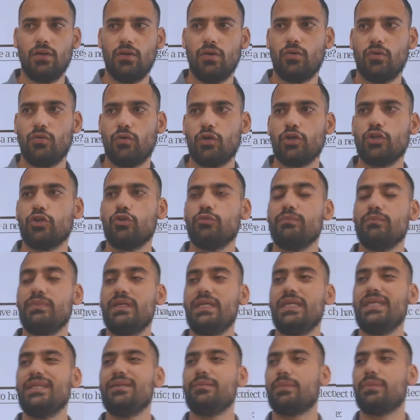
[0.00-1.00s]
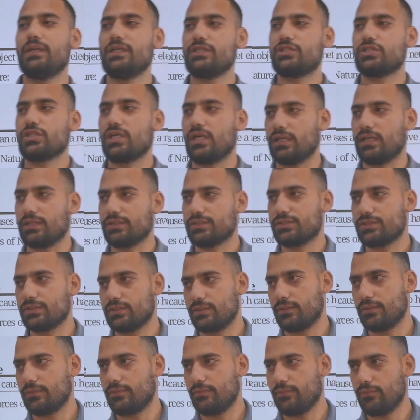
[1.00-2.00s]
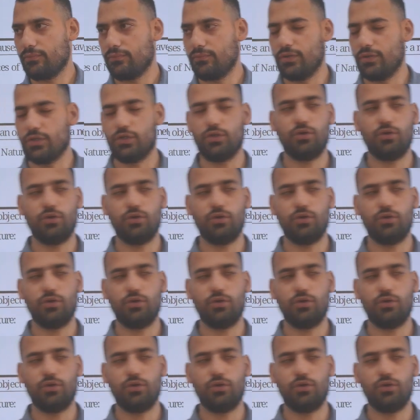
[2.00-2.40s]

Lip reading: What do you mean by charge? What do you